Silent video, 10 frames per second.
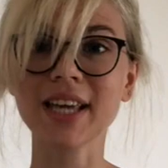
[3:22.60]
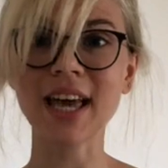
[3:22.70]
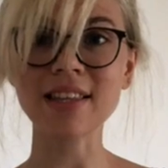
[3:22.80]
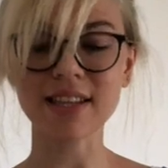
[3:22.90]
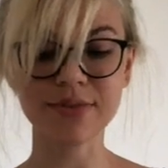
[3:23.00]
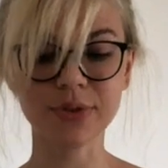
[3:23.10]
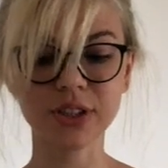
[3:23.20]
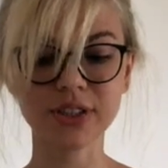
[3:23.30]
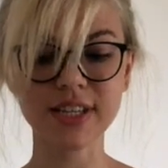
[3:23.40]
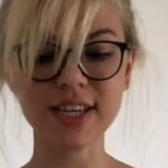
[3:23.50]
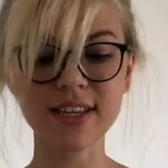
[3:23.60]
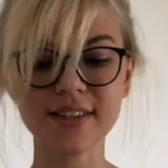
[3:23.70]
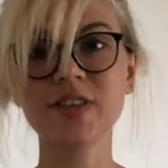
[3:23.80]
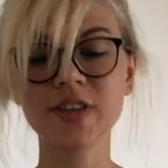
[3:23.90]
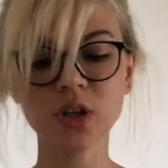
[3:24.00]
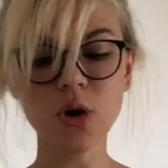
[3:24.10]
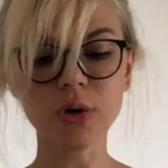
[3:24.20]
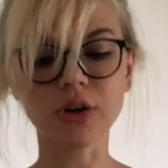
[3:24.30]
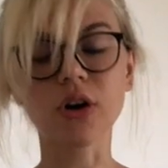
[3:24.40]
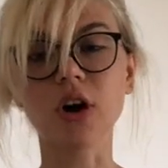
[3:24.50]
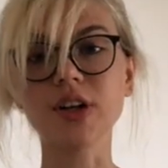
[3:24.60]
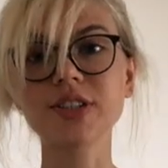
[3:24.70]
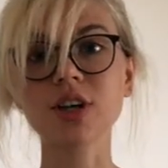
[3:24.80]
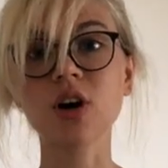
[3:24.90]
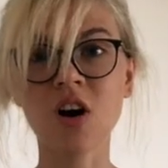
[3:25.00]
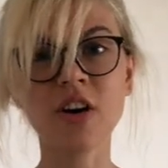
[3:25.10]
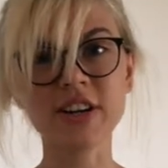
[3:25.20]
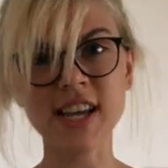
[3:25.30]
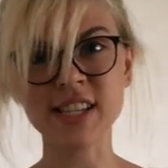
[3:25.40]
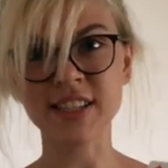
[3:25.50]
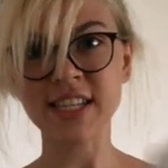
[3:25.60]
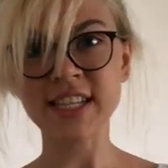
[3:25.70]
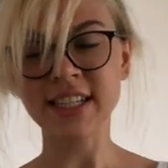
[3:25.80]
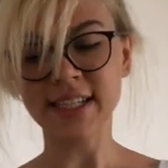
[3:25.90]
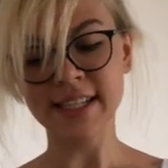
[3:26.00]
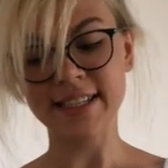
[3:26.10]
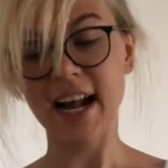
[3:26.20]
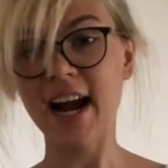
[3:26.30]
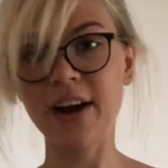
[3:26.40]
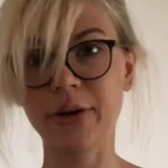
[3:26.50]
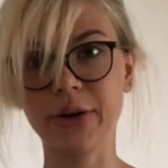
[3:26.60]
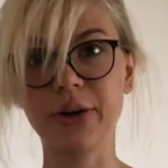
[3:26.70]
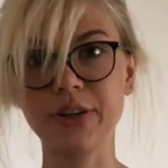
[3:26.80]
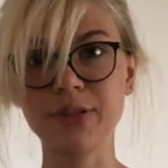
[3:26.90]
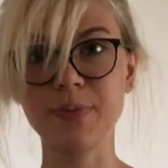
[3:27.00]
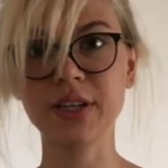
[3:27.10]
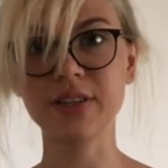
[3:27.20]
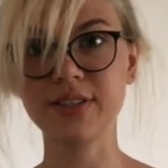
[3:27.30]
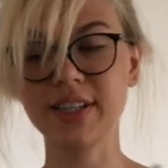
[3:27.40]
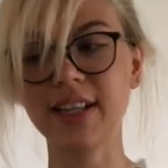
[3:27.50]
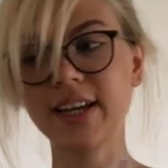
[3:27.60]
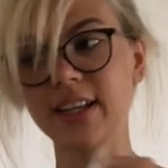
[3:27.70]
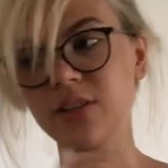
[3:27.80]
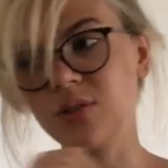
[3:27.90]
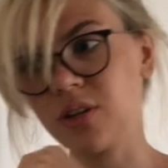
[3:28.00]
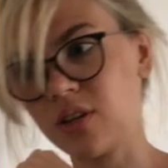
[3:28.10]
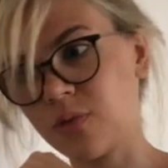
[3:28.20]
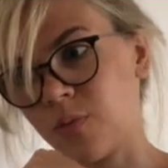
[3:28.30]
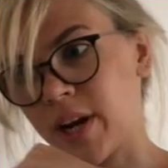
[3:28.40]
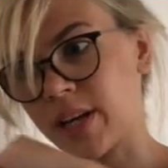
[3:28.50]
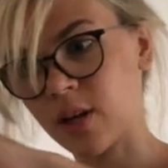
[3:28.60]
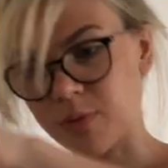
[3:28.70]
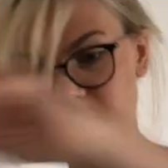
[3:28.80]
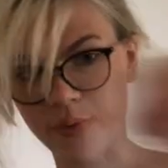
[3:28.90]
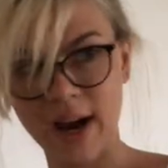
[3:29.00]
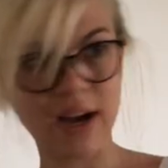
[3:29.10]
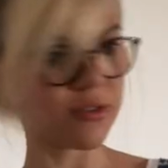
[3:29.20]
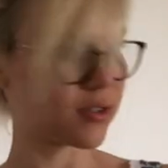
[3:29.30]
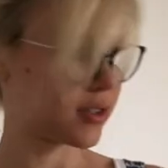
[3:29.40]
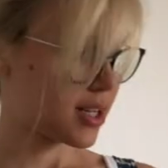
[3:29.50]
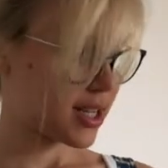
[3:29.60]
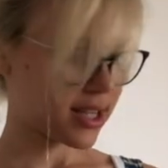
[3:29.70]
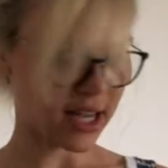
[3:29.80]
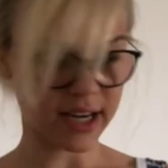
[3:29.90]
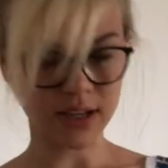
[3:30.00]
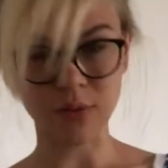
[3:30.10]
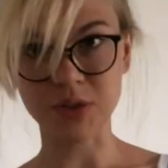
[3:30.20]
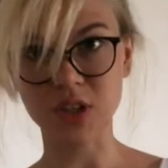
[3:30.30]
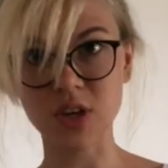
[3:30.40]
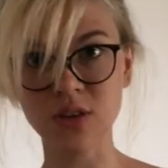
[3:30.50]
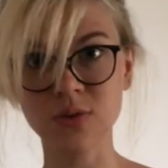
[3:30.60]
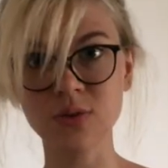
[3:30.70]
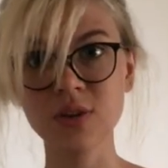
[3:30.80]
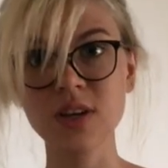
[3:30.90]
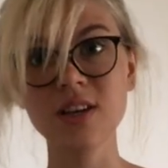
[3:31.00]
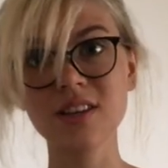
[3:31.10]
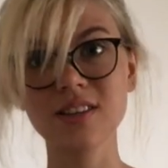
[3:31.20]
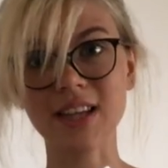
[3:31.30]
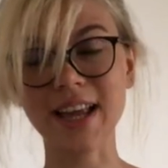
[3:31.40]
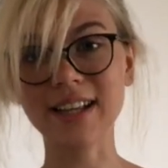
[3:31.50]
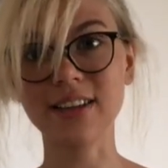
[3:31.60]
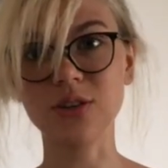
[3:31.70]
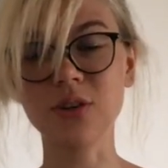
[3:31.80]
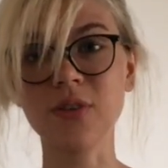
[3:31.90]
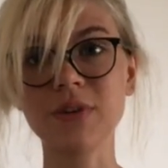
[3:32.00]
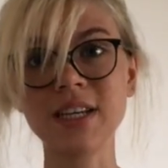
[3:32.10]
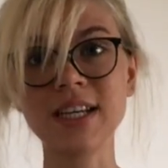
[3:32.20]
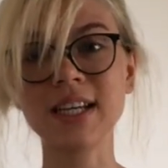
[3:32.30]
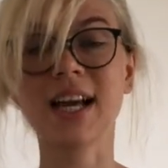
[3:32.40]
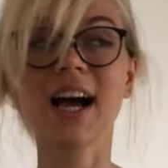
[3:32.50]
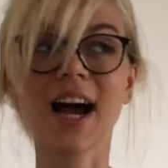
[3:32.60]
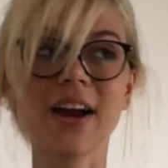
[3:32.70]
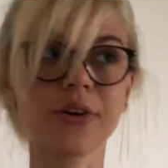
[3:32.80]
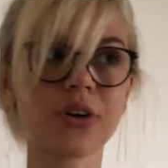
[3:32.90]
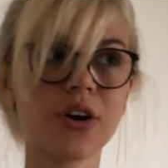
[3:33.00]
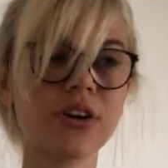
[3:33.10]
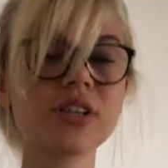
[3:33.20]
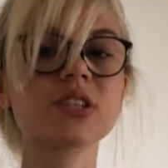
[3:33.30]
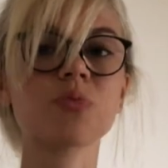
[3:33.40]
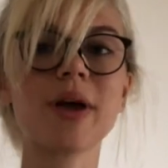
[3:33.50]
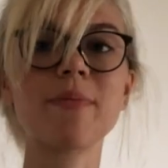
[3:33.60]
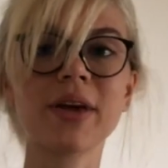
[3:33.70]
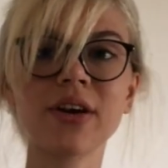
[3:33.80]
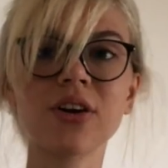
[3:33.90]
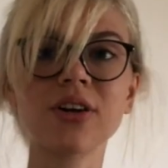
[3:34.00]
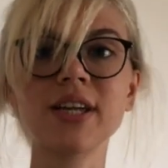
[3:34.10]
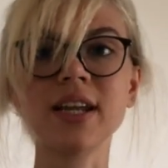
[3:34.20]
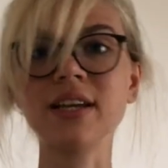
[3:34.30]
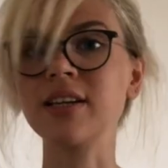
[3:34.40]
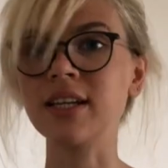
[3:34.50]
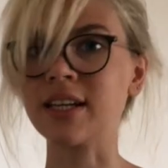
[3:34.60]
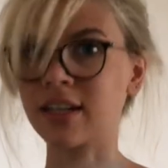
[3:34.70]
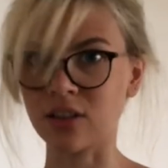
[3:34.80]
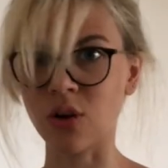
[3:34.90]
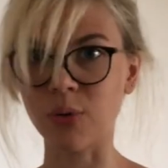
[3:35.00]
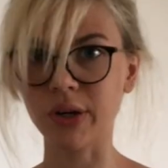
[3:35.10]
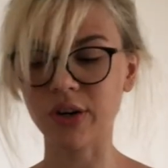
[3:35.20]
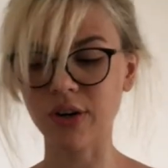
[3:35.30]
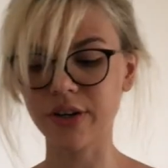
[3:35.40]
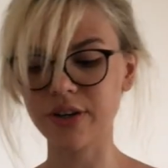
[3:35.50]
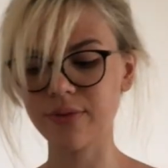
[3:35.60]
again, the difficulty is the lower cards aren't as needed as the higher cards, because the likelihood when it comes around that it comes to you, the likelihood of it needing a higher card is way bigger than it needing a lower card.